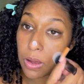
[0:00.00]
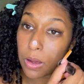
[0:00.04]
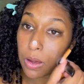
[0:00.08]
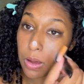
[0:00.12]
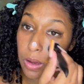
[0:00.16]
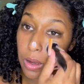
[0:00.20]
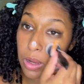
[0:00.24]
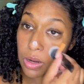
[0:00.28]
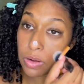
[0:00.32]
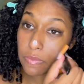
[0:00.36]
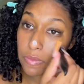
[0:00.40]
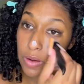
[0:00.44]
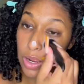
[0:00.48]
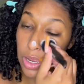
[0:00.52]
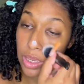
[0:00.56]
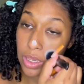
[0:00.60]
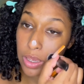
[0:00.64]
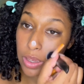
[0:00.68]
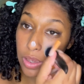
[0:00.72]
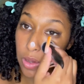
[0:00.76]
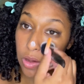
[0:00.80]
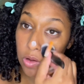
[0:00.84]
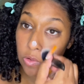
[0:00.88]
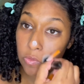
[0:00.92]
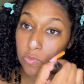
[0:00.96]
Alright,
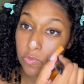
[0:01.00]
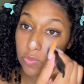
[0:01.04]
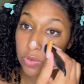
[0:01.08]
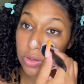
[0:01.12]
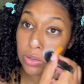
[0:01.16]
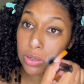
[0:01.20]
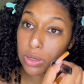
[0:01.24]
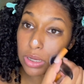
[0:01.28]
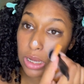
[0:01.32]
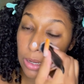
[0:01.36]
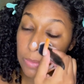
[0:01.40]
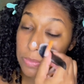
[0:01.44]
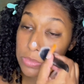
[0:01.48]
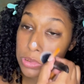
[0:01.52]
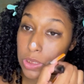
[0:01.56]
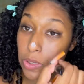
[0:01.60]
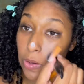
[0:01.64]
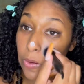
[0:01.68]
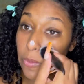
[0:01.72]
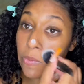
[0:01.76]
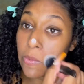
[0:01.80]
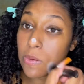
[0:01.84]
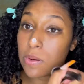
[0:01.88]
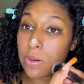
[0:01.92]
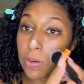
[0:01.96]
Elf. I'm
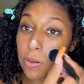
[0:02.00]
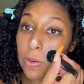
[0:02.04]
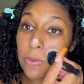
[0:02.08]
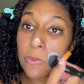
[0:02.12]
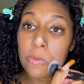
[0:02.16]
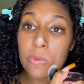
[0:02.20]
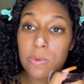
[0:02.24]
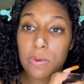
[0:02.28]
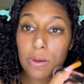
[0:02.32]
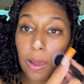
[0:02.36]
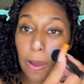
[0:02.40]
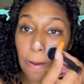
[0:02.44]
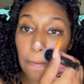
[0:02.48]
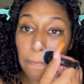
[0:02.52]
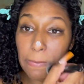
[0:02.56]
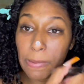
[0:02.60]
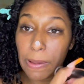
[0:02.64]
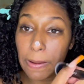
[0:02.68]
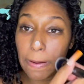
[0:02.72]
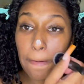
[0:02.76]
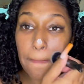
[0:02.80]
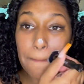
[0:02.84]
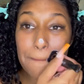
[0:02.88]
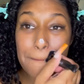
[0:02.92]
like